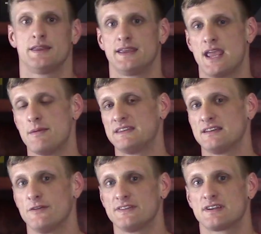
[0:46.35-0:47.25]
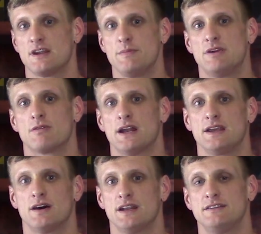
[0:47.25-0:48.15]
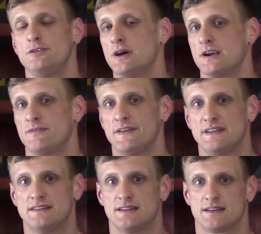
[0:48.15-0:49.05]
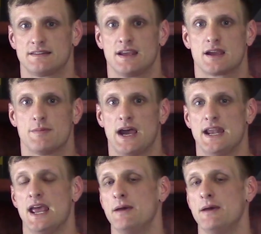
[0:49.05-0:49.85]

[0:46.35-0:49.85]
The game itself is going to be running on a 256 gigabyte